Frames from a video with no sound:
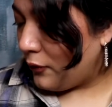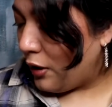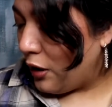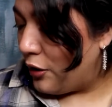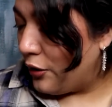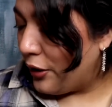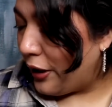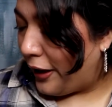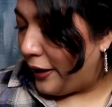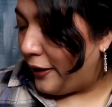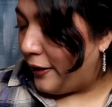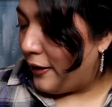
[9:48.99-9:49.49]

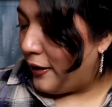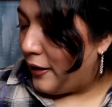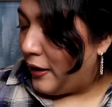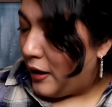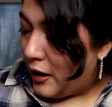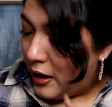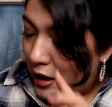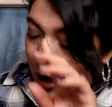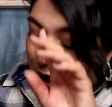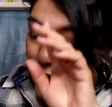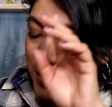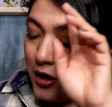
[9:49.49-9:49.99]
Okay,
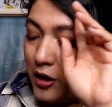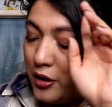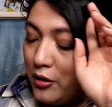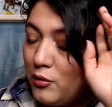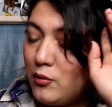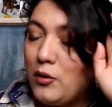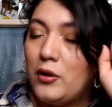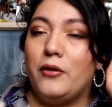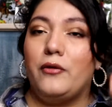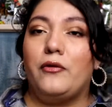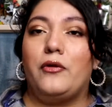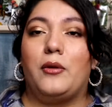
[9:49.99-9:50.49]
Another
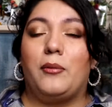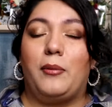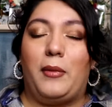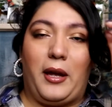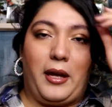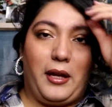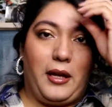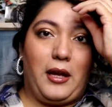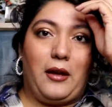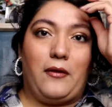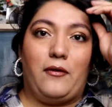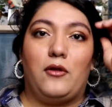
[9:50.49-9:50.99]
one from,
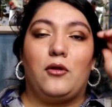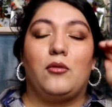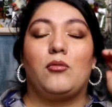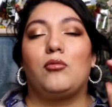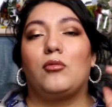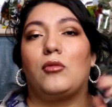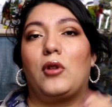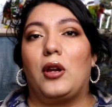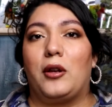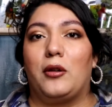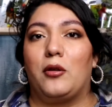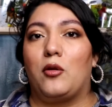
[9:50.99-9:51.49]
like, if you
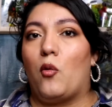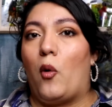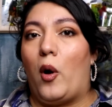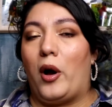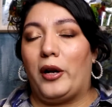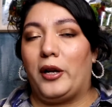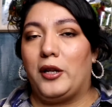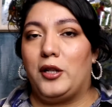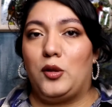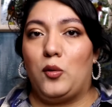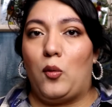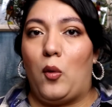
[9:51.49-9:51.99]
can
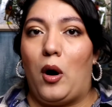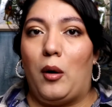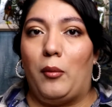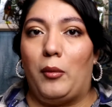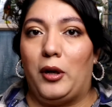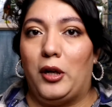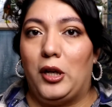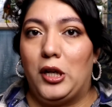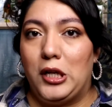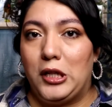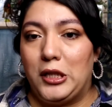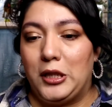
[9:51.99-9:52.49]
walk into
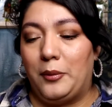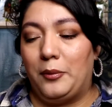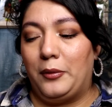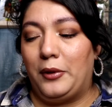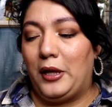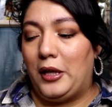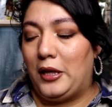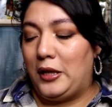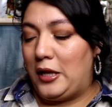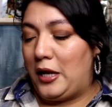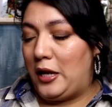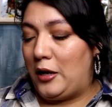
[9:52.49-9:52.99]
Walmart or
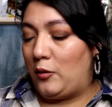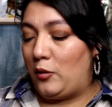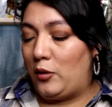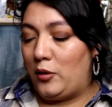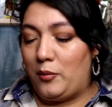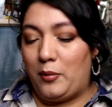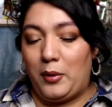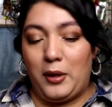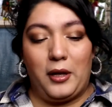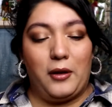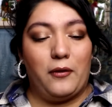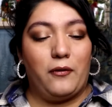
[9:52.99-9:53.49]
something, it
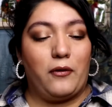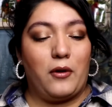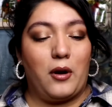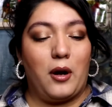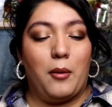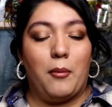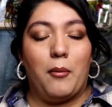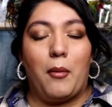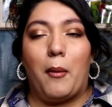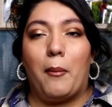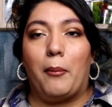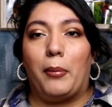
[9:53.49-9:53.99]
would be
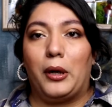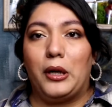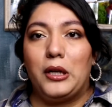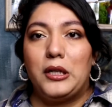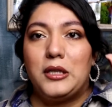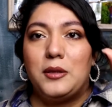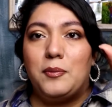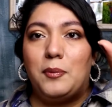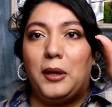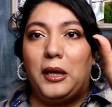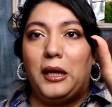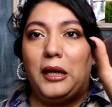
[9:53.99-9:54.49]
from
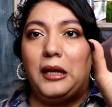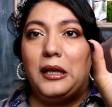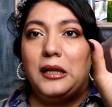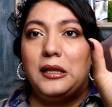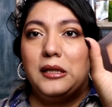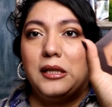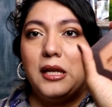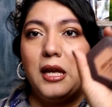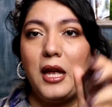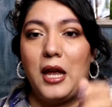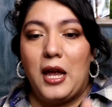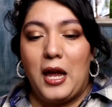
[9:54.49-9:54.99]
Burt's
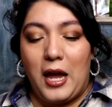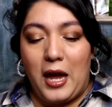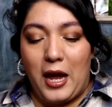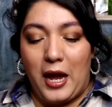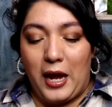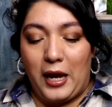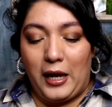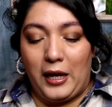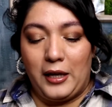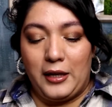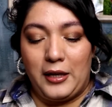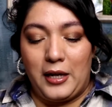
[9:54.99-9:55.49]
Bees.
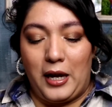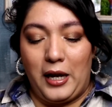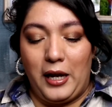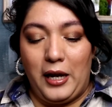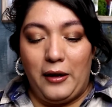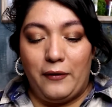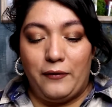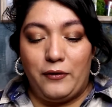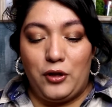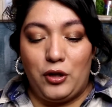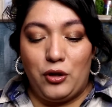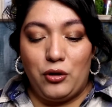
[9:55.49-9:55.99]
And I
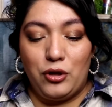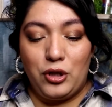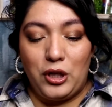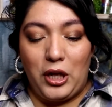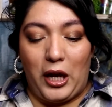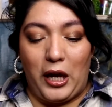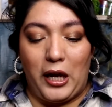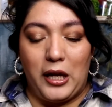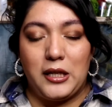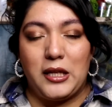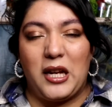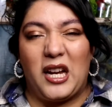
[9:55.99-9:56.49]
have 2
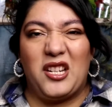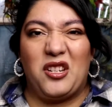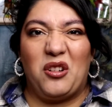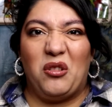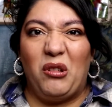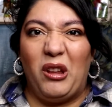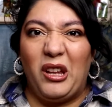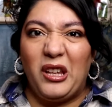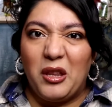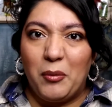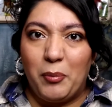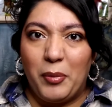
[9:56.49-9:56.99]
shades. I
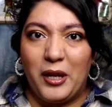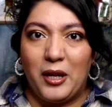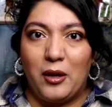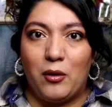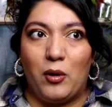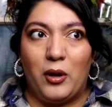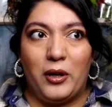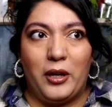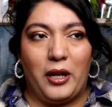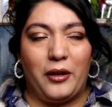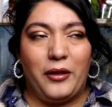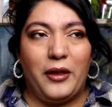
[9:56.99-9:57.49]
don't like the pink
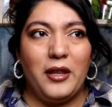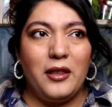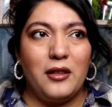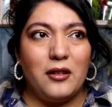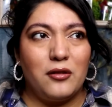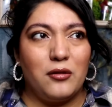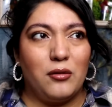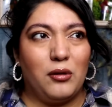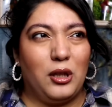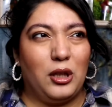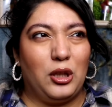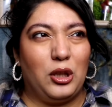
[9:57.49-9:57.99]
one. I think
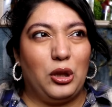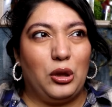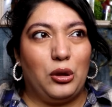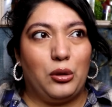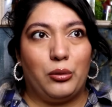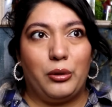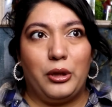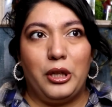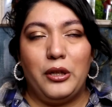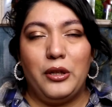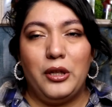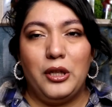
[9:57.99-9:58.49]
there's only
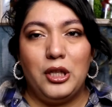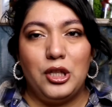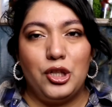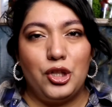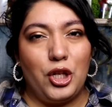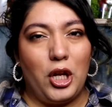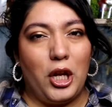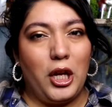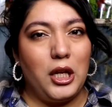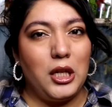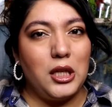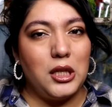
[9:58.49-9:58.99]
3
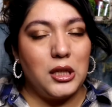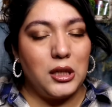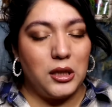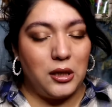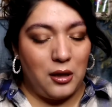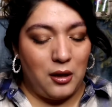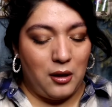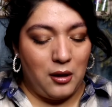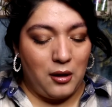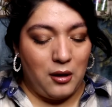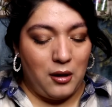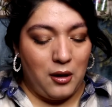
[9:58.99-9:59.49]
shades.
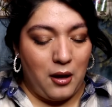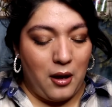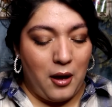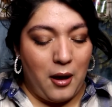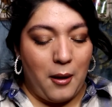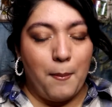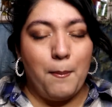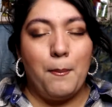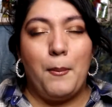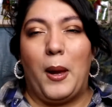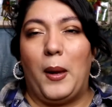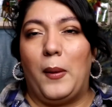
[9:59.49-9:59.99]

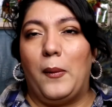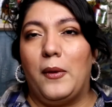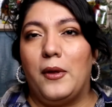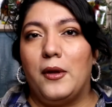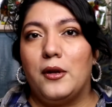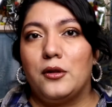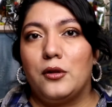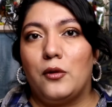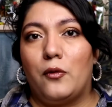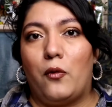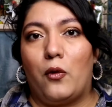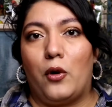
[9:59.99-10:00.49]
Maybe
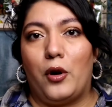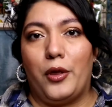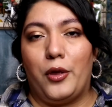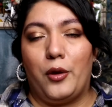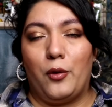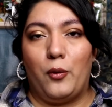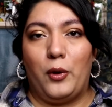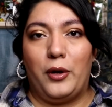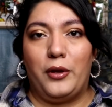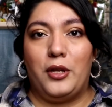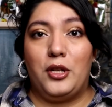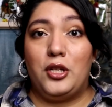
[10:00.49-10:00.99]
there's a 4th
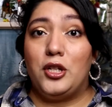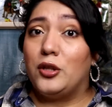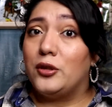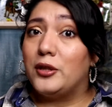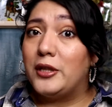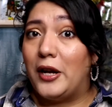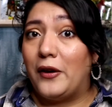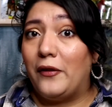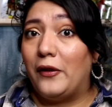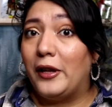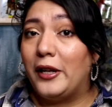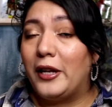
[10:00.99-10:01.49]
one. They should
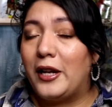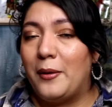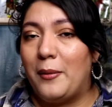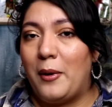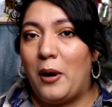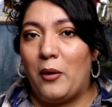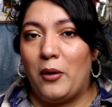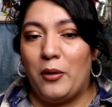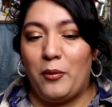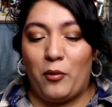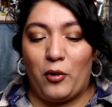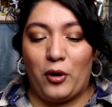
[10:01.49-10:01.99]
definitely come
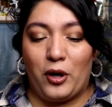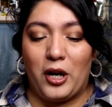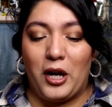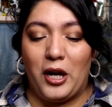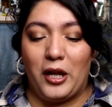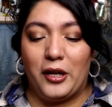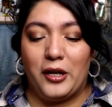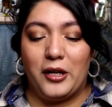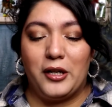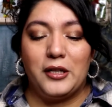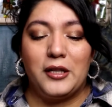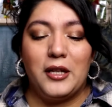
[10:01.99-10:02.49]
out with more
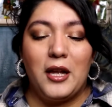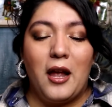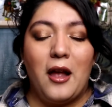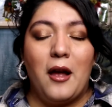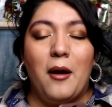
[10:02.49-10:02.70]
colors.